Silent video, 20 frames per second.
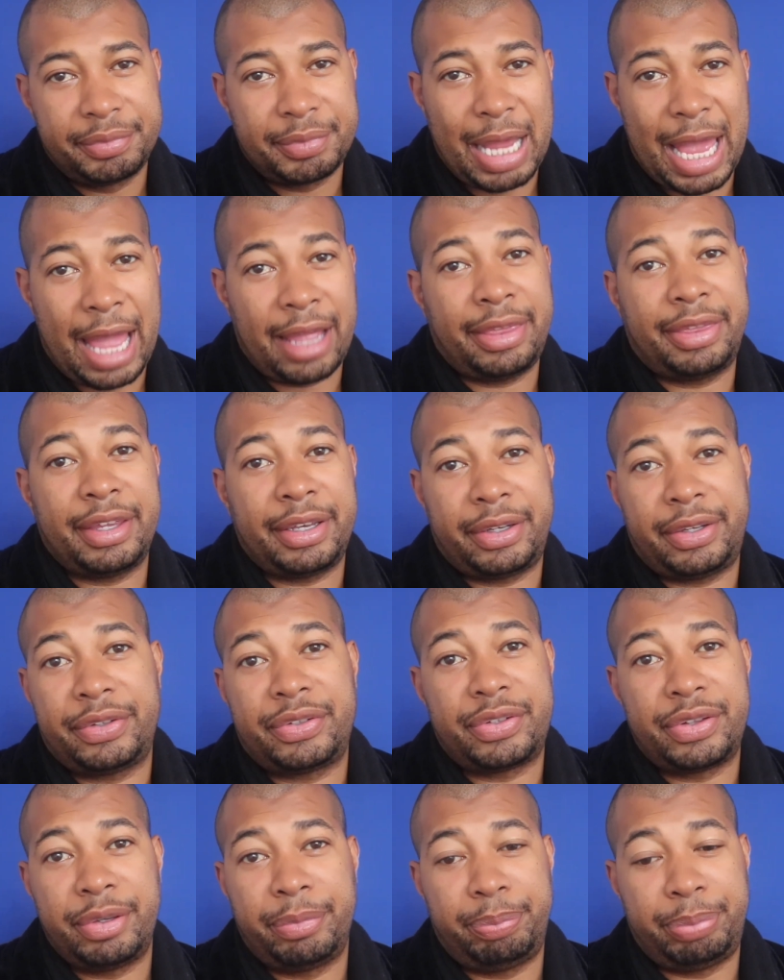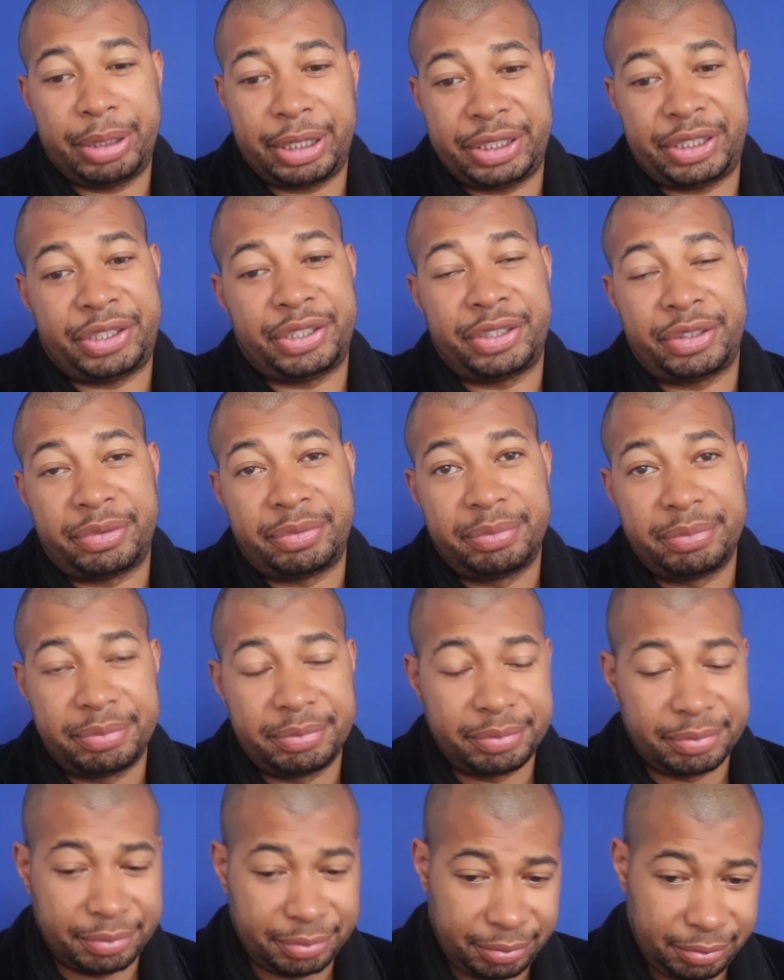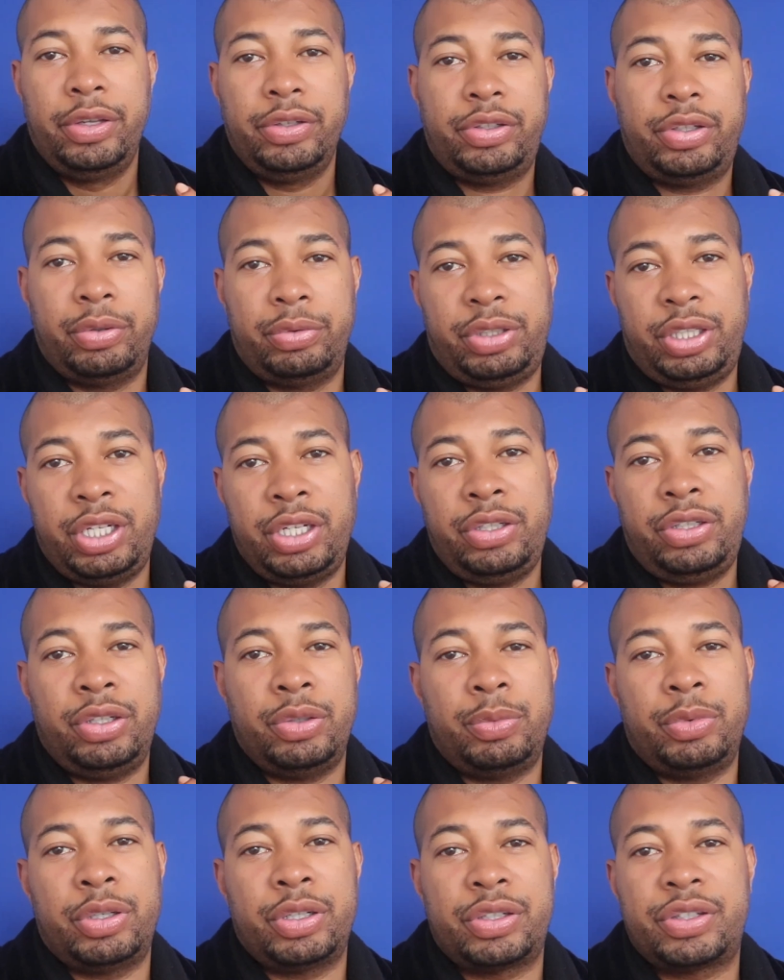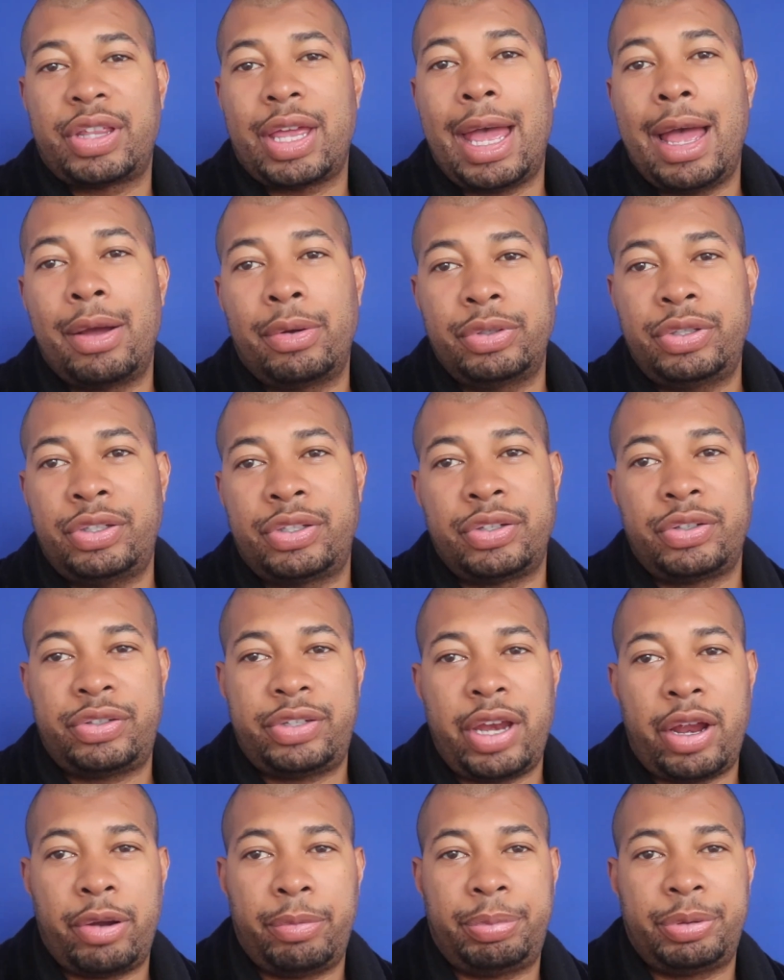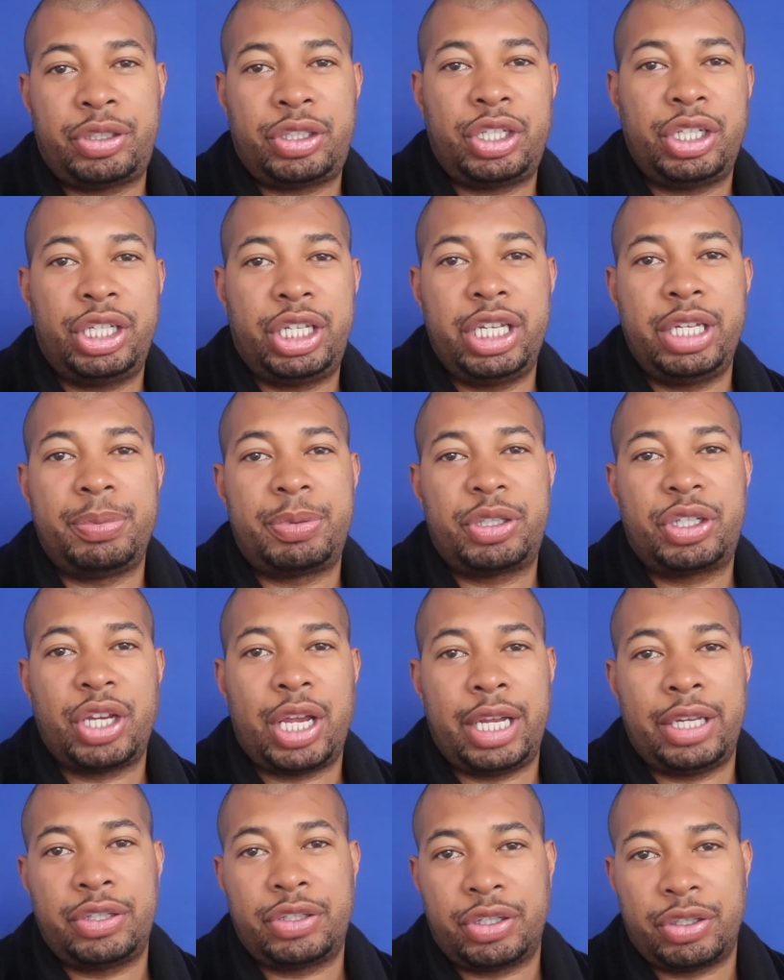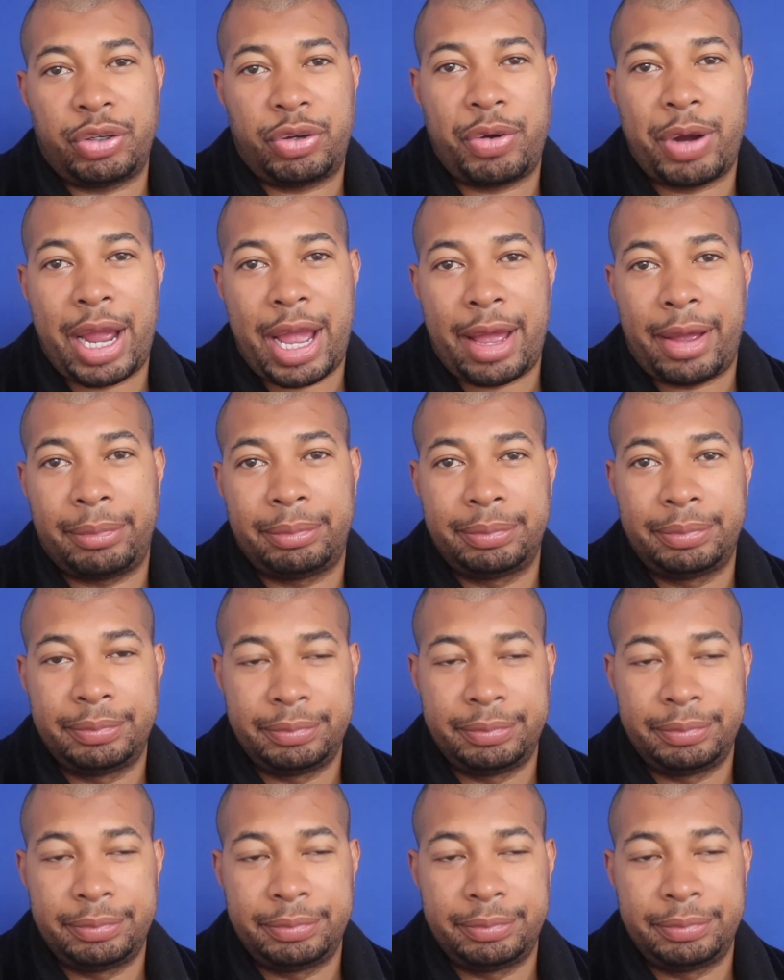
I think it's the budget. So Tisha wants the house to start, but she keeps changing crap.